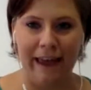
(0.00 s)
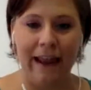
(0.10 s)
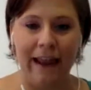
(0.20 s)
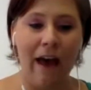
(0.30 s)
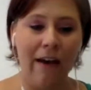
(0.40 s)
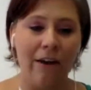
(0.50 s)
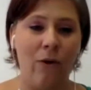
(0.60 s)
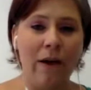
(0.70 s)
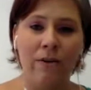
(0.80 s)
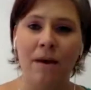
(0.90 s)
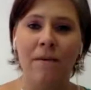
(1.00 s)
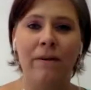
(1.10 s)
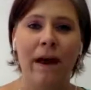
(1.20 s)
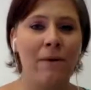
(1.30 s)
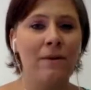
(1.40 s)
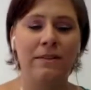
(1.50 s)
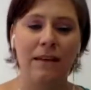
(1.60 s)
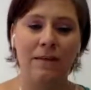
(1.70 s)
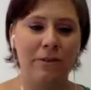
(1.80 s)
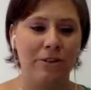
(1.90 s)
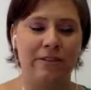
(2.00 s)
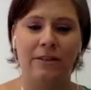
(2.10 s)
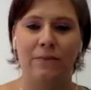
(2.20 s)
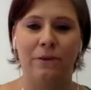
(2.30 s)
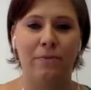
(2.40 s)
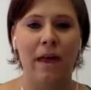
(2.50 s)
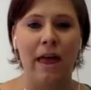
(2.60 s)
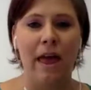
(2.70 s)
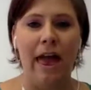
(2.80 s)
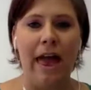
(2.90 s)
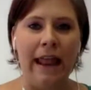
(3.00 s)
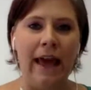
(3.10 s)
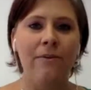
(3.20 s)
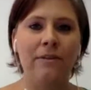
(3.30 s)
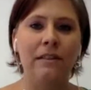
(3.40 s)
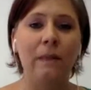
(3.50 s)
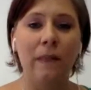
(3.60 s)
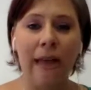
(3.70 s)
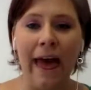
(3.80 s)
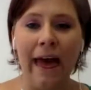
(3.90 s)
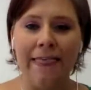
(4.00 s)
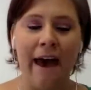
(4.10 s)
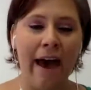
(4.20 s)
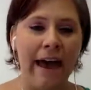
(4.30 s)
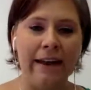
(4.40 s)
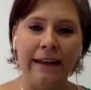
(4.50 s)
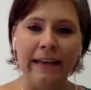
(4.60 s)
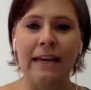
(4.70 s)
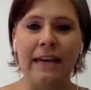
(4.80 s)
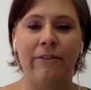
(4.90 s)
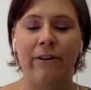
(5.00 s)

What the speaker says: And I remember I went to the emergency room, and I was glad that I had a kidney